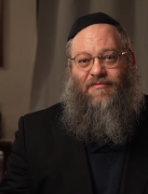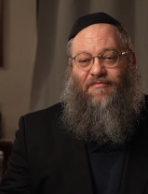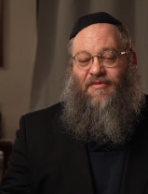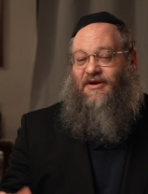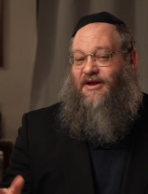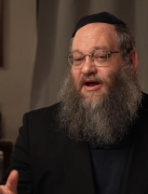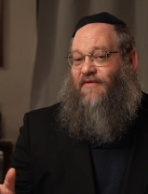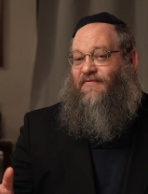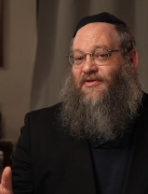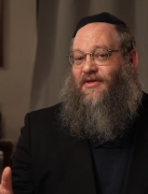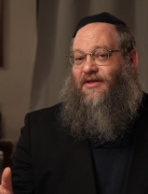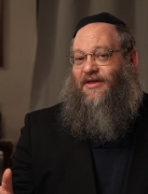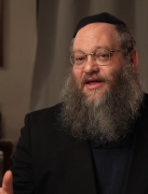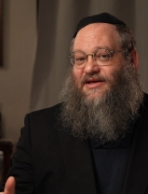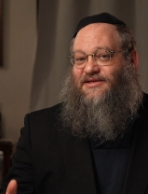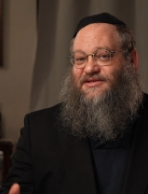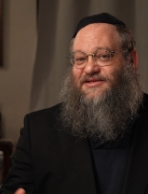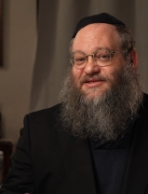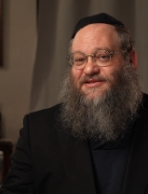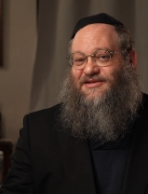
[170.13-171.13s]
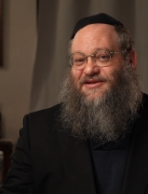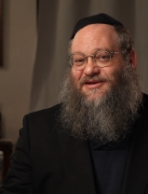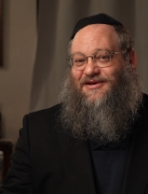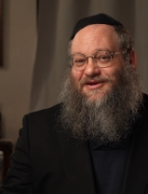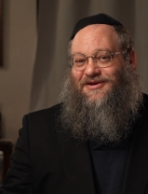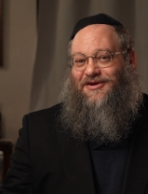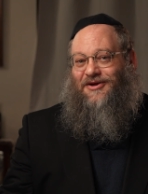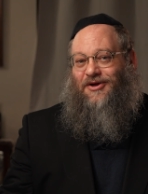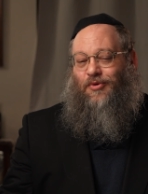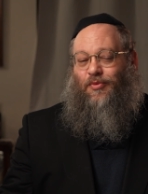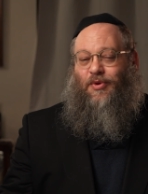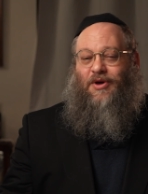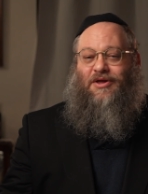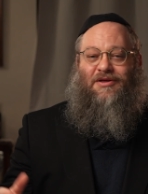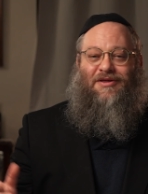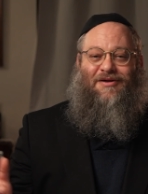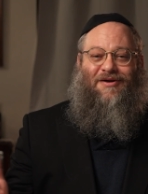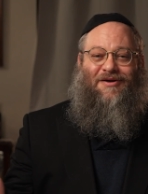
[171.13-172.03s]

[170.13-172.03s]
But nevertheless, we